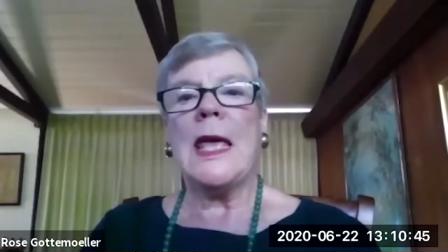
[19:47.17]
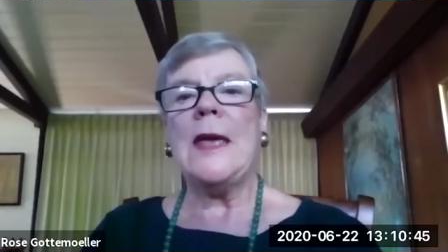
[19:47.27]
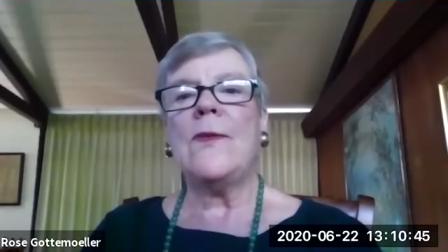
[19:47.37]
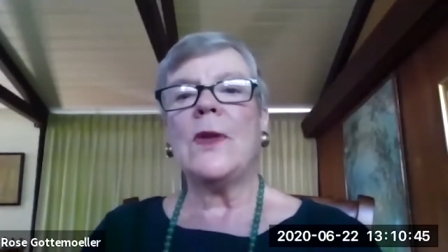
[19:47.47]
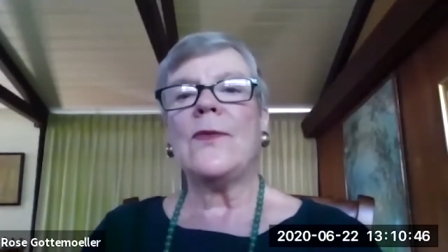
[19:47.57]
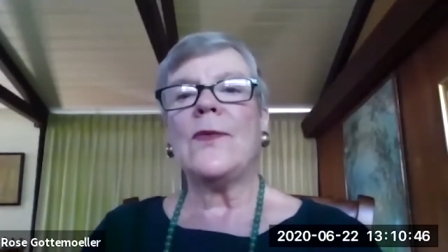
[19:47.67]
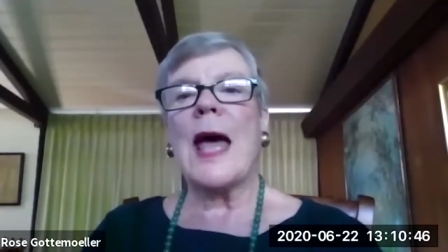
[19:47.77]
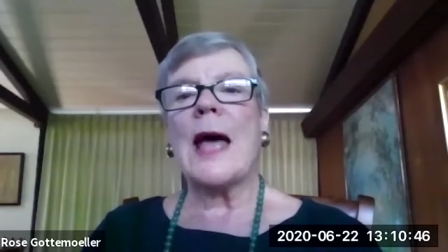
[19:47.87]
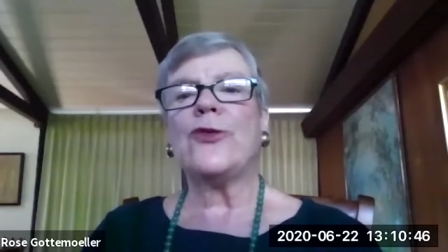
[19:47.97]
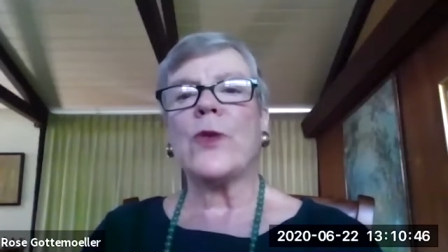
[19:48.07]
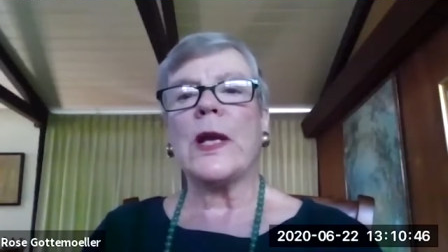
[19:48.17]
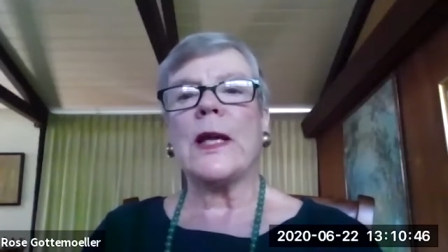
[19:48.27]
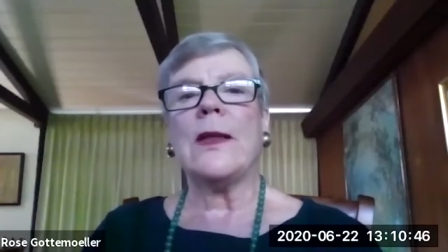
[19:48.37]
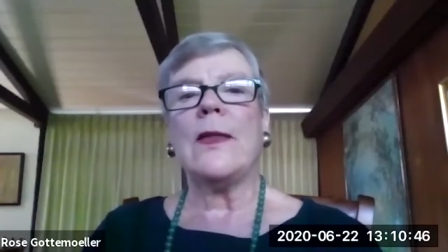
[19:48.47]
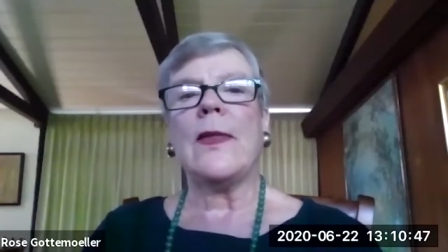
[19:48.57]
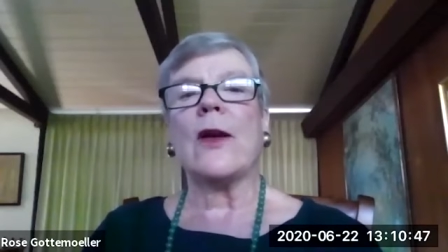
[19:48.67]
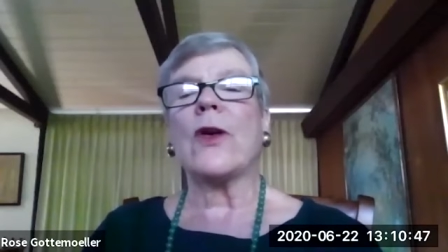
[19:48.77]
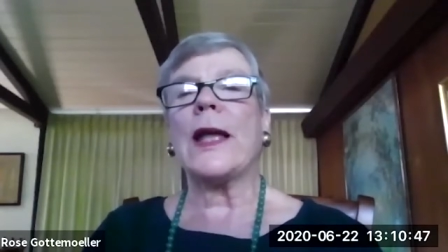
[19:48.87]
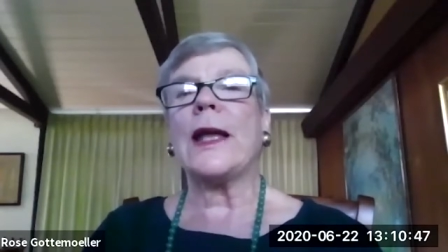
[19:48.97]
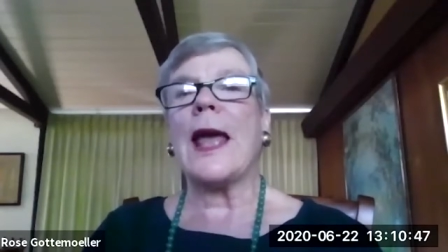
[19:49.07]
even if naturally they
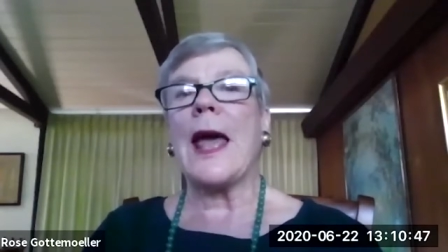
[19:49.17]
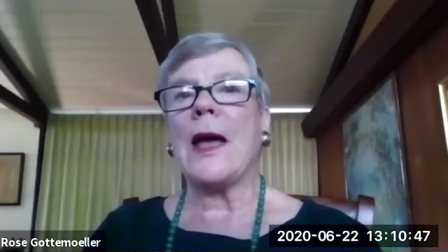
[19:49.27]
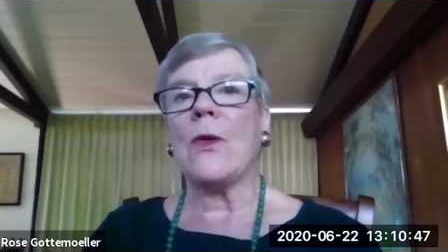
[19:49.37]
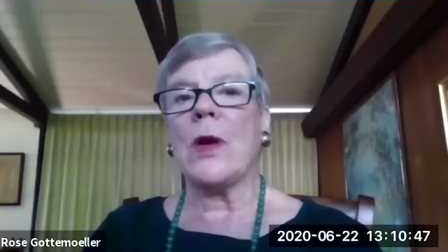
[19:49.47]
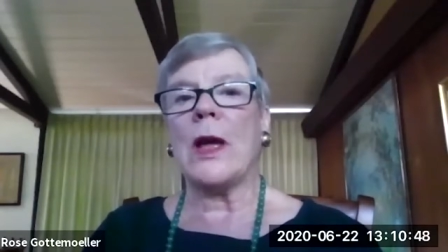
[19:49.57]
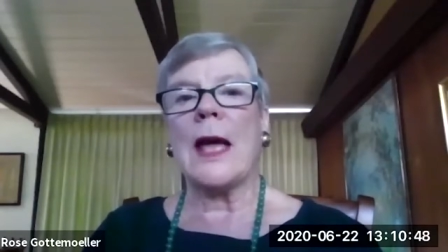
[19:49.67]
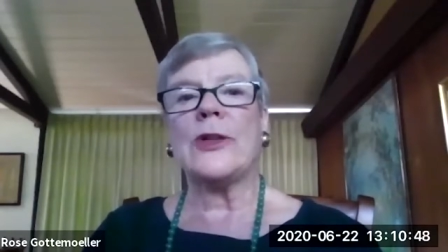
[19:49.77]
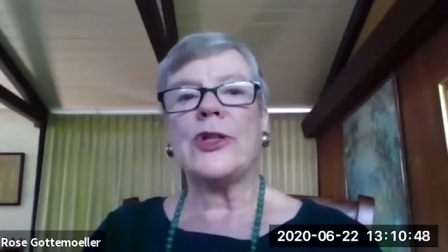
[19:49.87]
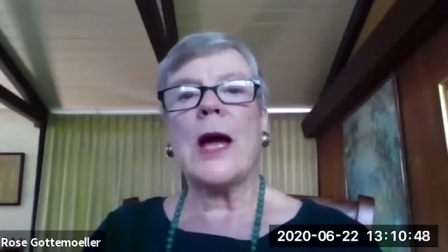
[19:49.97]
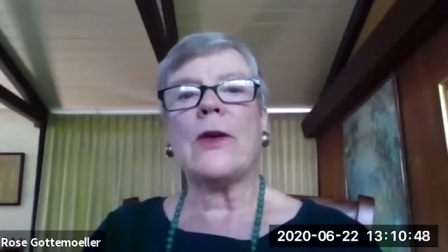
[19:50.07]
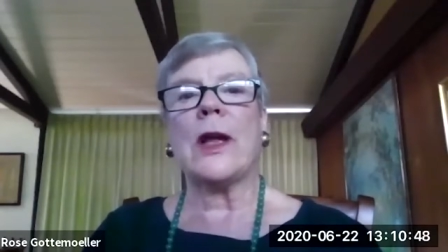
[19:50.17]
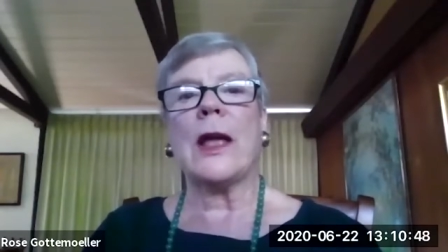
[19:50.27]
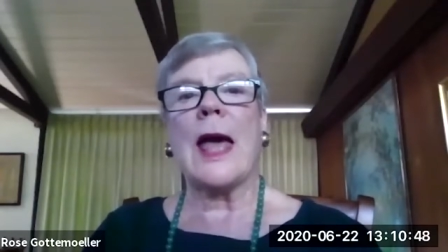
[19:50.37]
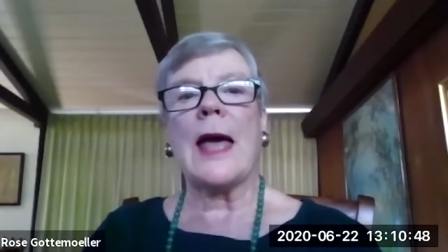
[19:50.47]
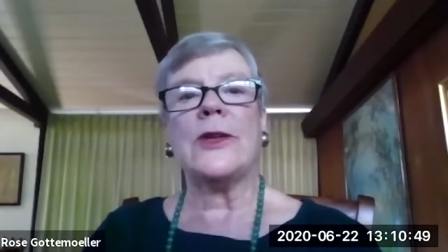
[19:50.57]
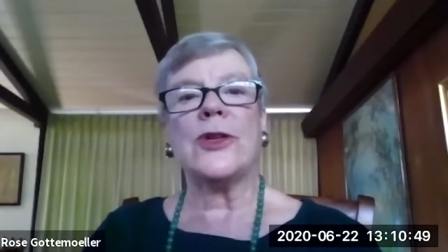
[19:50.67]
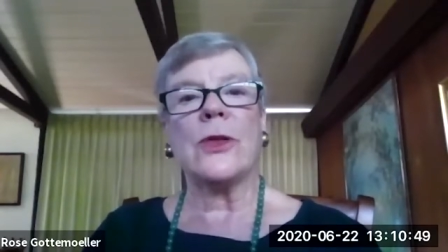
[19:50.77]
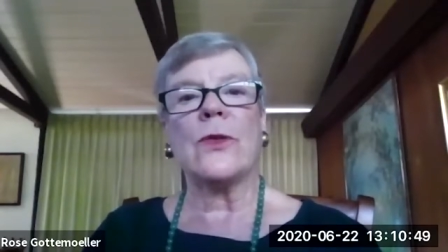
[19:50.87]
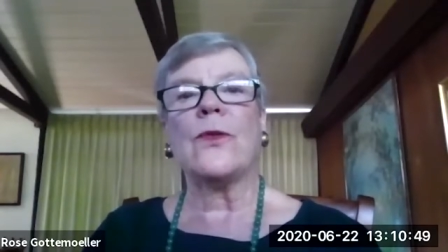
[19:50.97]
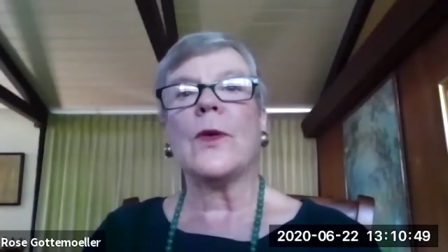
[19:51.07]
are getting angry and shouting at each
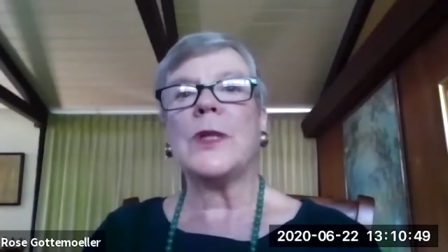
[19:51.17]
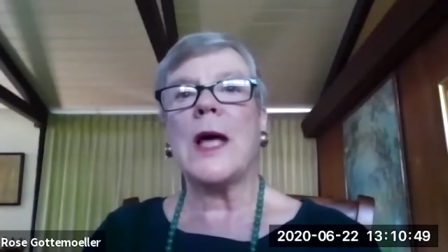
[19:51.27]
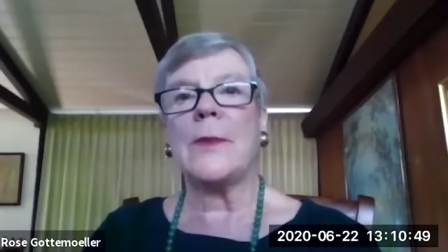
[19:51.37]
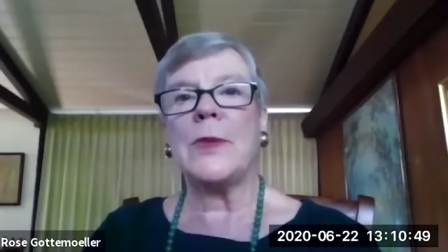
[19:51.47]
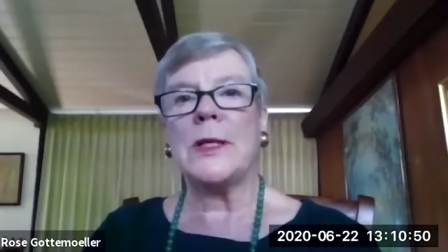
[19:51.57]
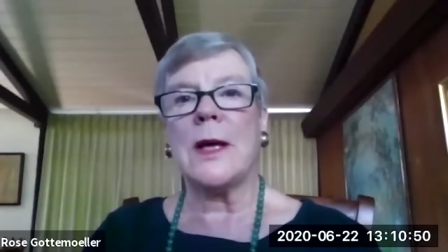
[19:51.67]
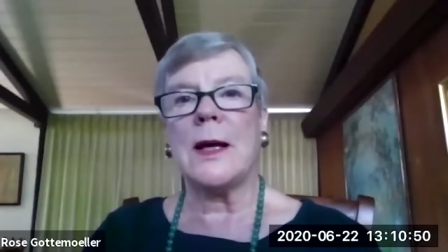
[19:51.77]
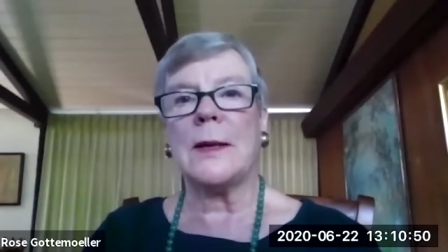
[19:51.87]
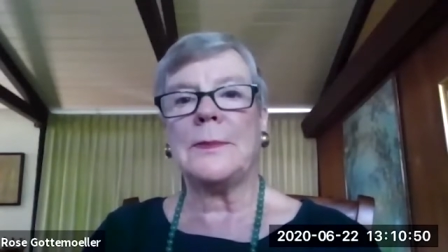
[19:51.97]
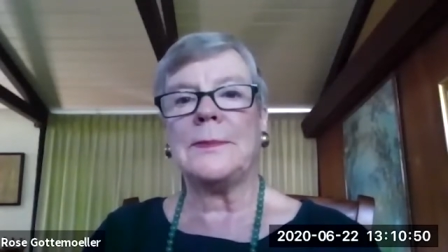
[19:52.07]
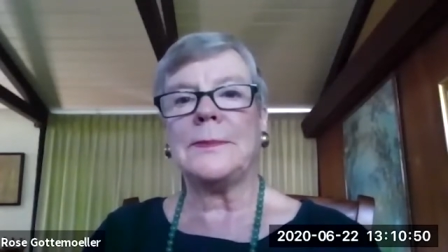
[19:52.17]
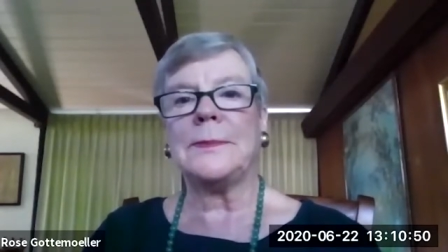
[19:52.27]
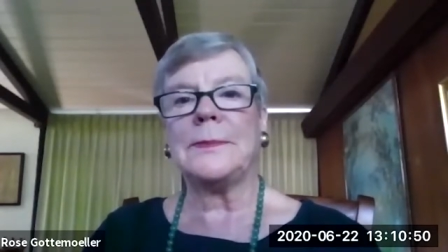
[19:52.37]
other from time to time.